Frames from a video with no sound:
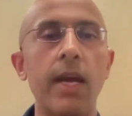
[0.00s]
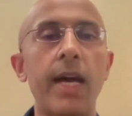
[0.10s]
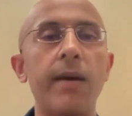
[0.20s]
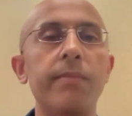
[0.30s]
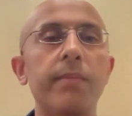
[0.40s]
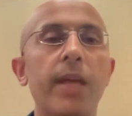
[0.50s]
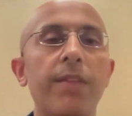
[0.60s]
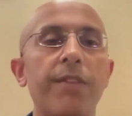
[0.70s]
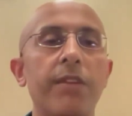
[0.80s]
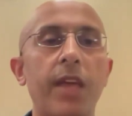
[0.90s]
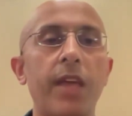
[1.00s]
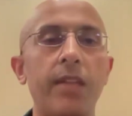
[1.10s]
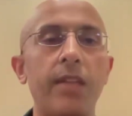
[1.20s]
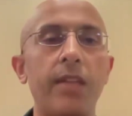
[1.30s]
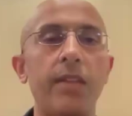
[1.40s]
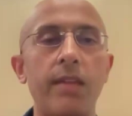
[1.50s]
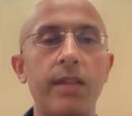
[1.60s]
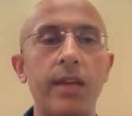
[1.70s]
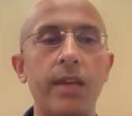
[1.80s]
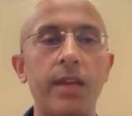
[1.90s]
And so
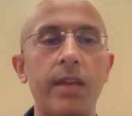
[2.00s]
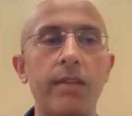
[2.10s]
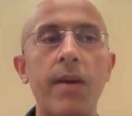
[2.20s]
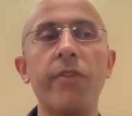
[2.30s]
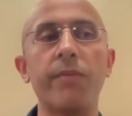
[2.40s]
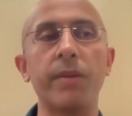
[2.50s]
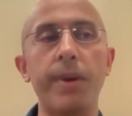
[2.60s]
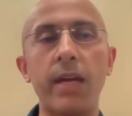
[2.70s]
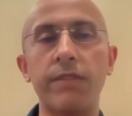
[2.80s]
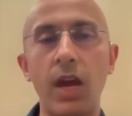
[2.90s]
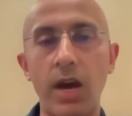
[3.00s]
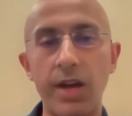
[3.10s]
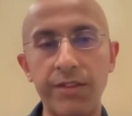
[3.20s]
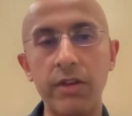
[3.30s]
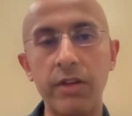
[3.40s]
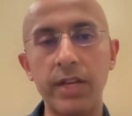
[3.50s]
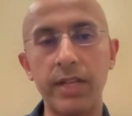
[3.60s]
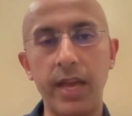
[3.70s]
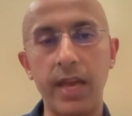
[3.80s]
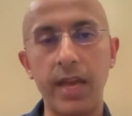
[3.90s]
they come from the back of the eye
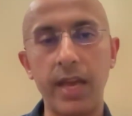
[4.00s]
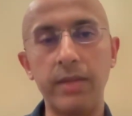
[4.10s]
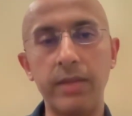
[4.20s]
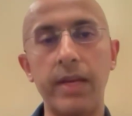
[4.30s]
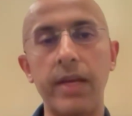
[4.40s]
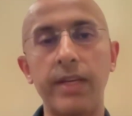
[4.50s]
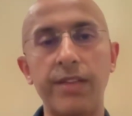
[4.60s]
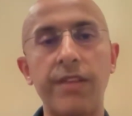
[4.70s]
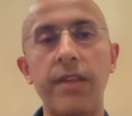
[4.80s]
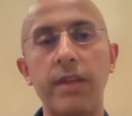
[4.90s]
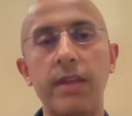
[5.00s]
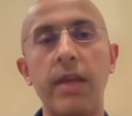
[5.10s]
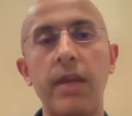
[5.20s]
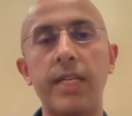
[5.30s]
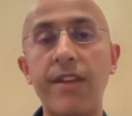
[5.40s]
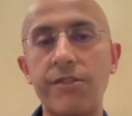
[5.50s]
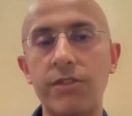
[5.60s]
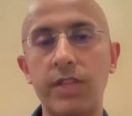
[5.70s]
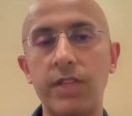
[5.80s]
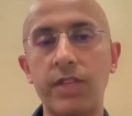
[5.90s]
socket, and they I guess
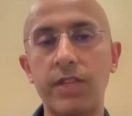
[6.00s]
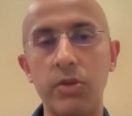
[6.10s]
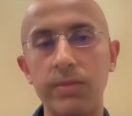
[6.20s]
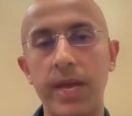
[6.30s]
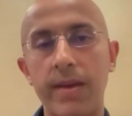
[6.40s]
attach to the eyeball.